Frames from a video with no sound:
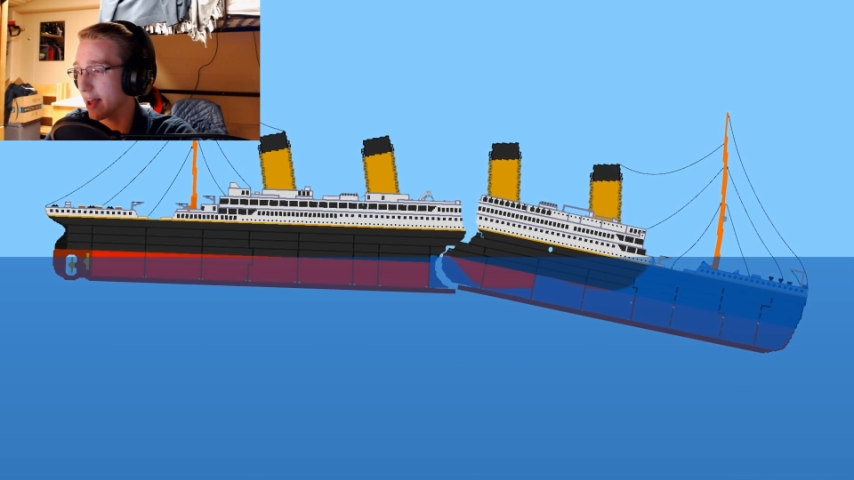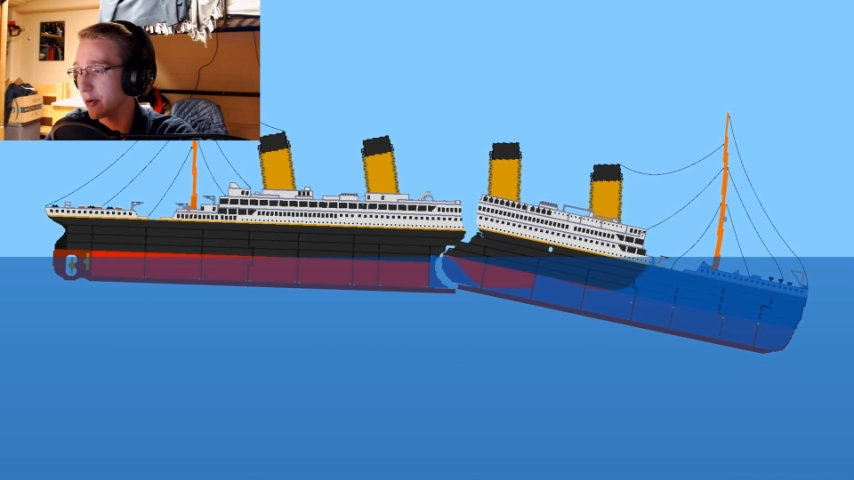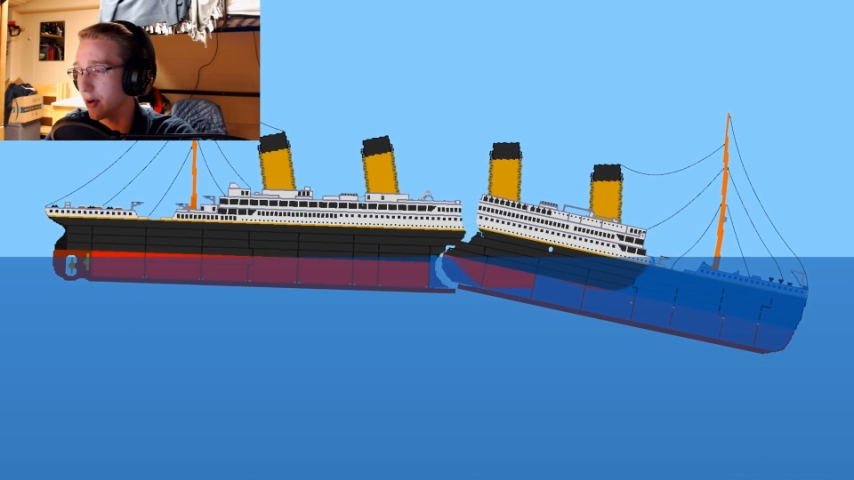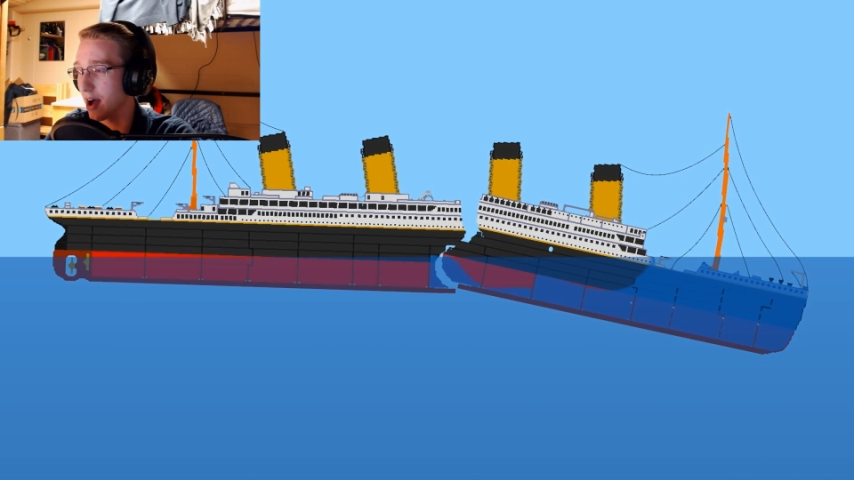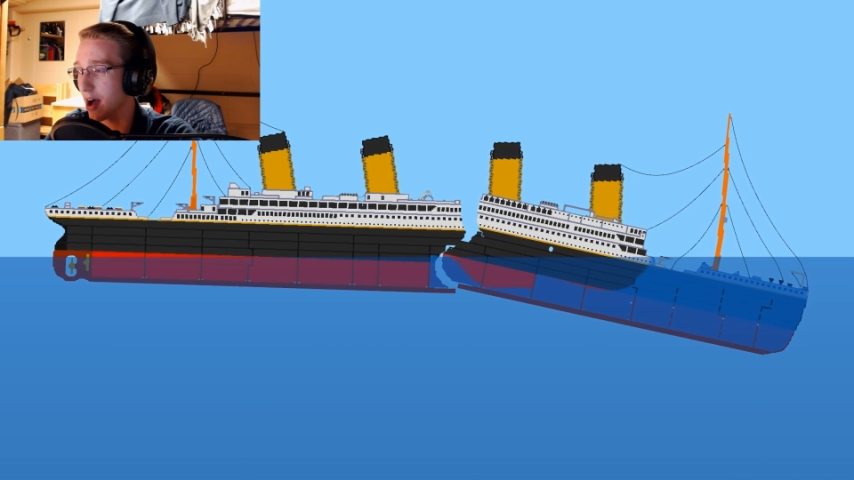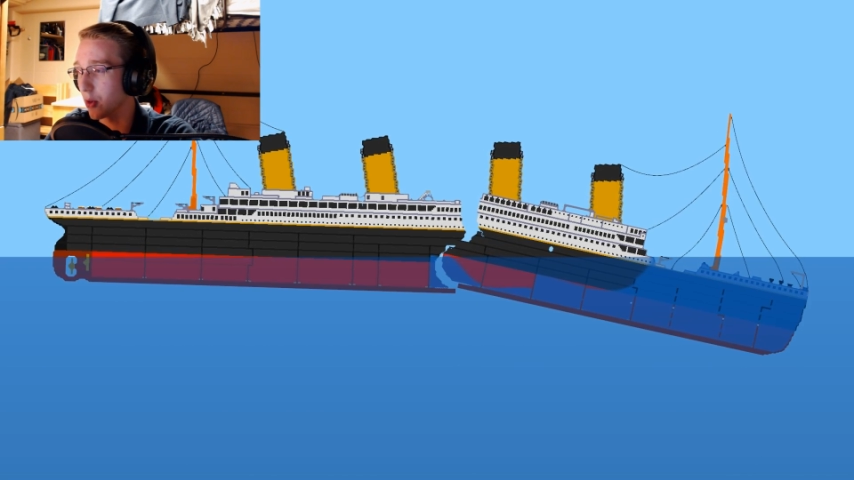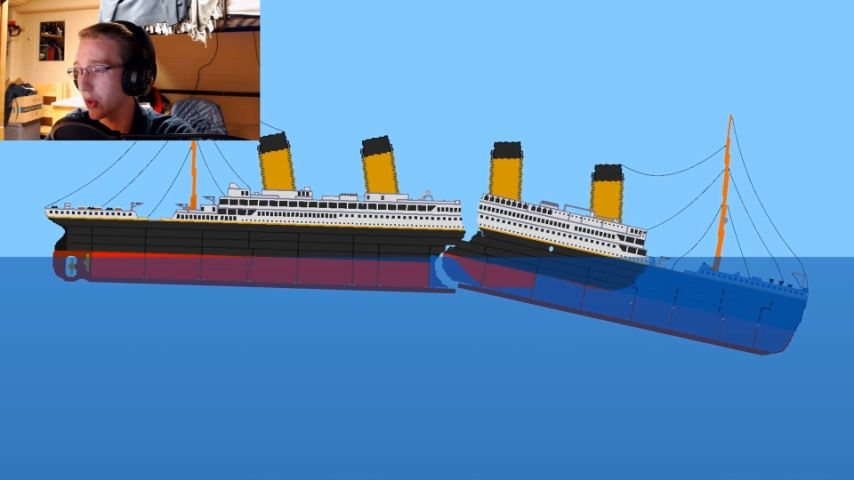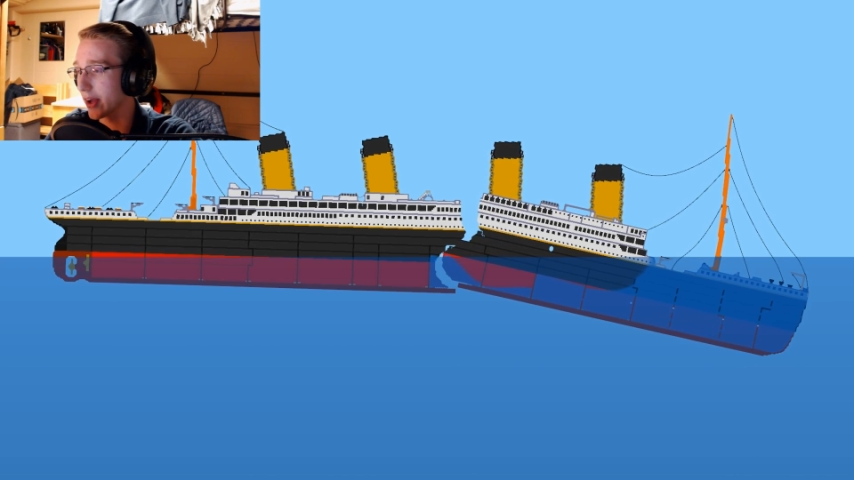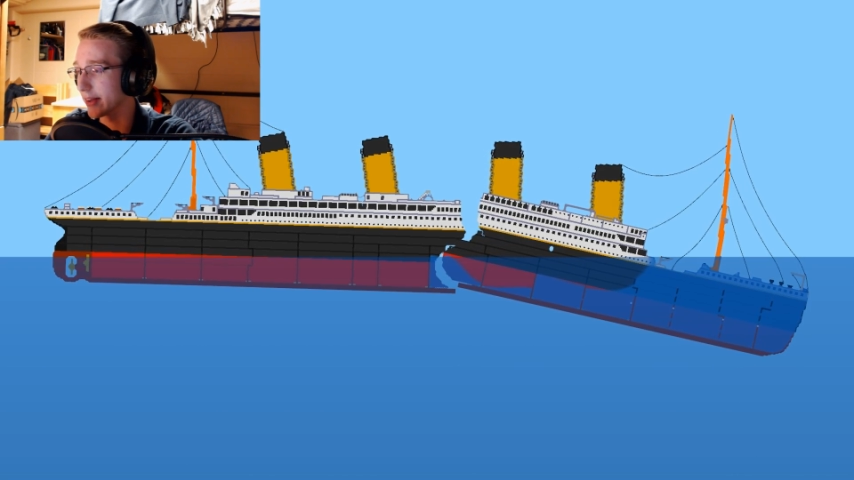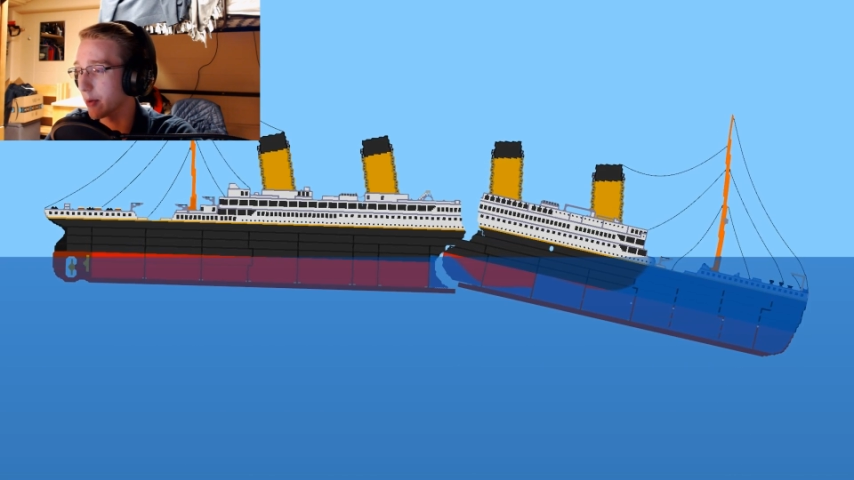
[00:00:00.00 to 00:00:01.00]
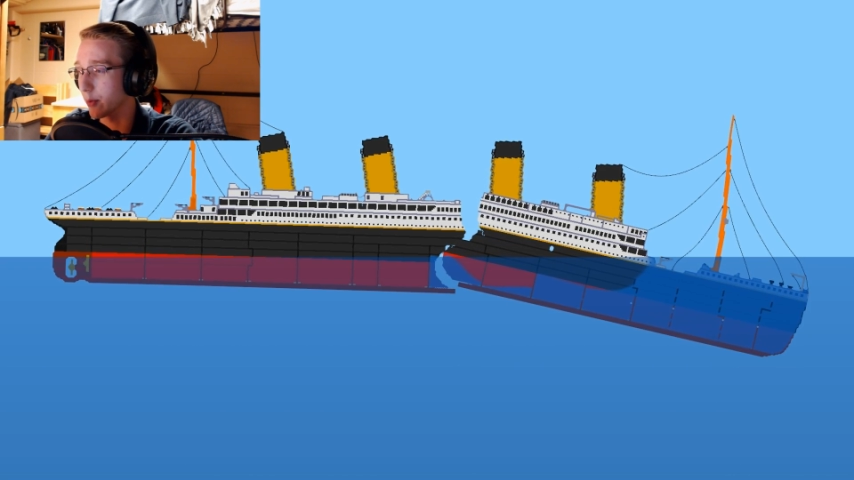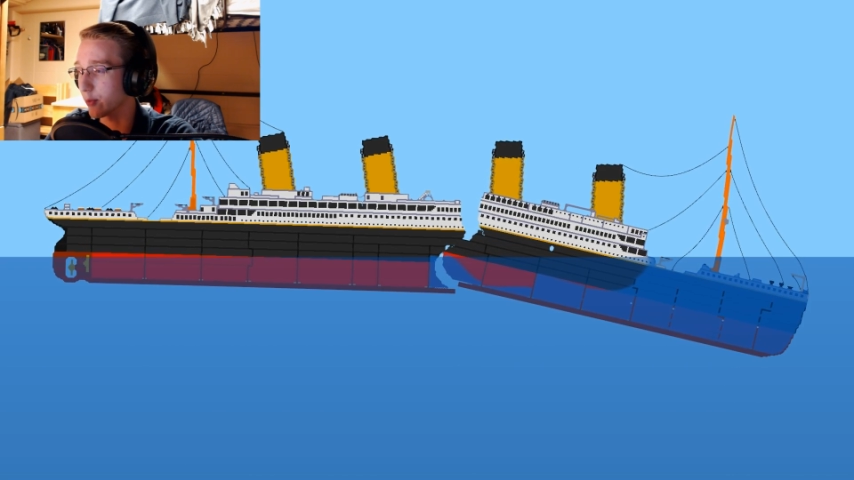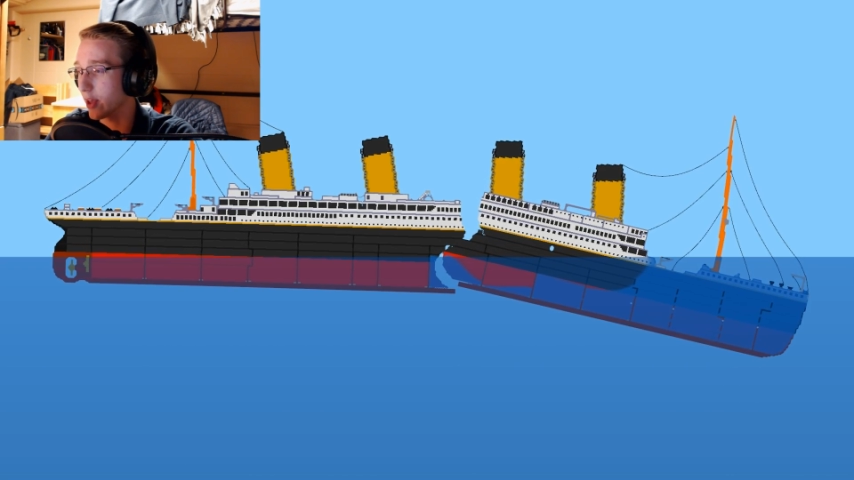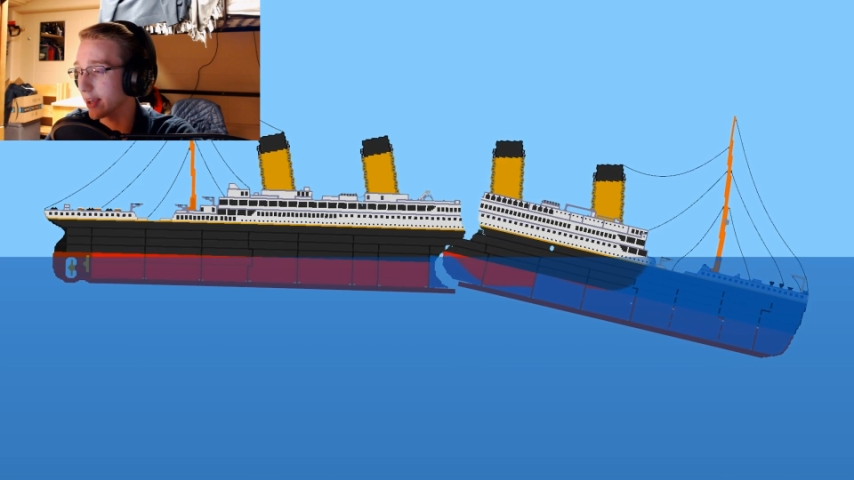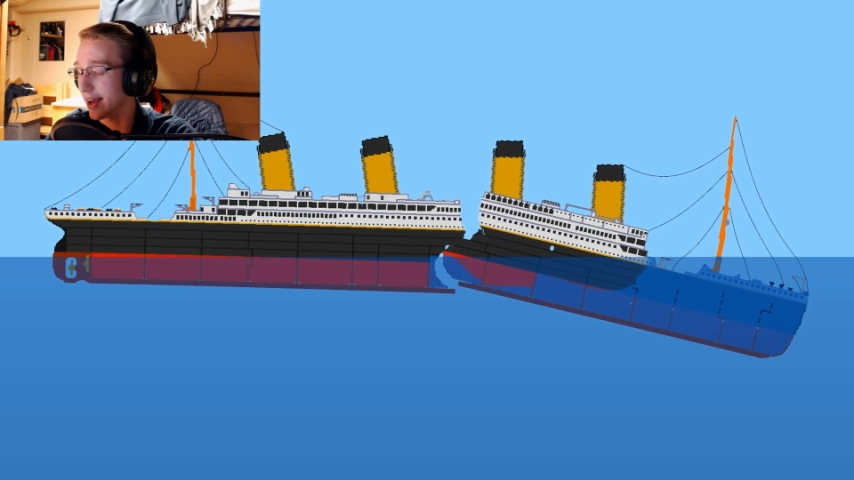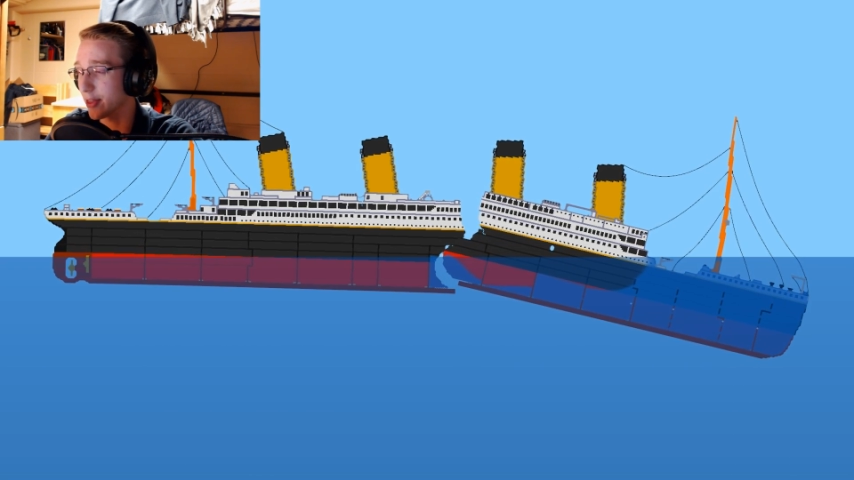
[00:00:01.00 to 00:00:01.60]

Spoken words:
I don't know how long that would have taken.